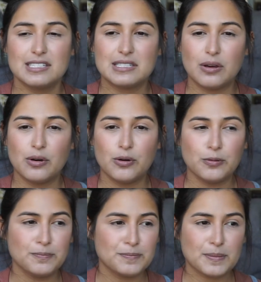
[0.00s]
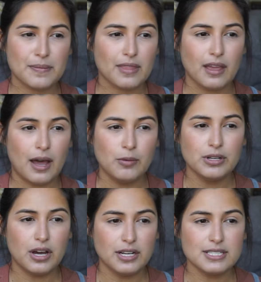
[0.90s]
So I
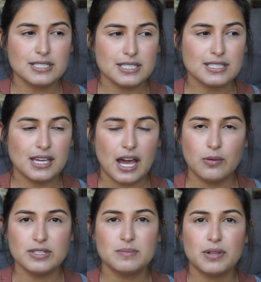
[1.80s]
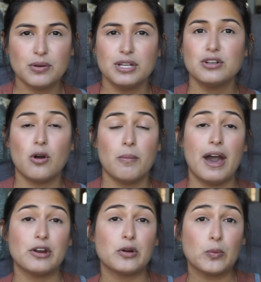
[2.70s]
would honestly say I was bloated no
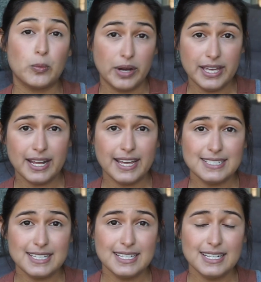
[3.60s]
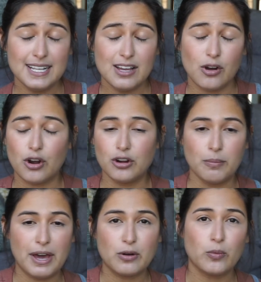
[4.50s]
matter what I did, or no
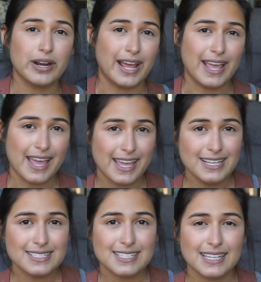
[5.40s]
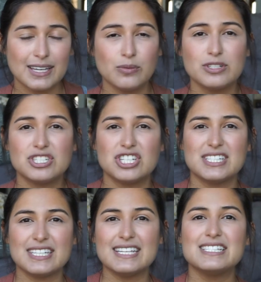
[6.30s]
matter what I ate. It was
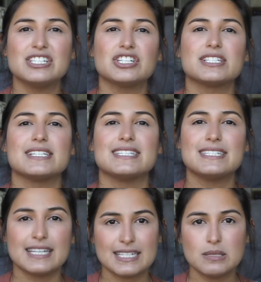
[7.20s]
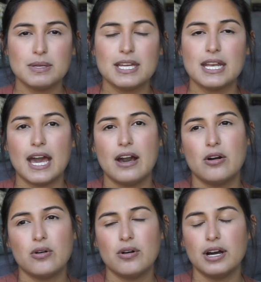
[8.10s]
just easier to stick to me
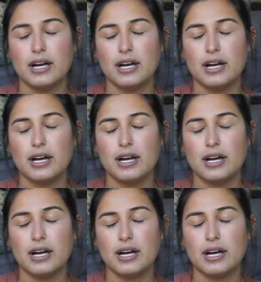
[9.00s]
now.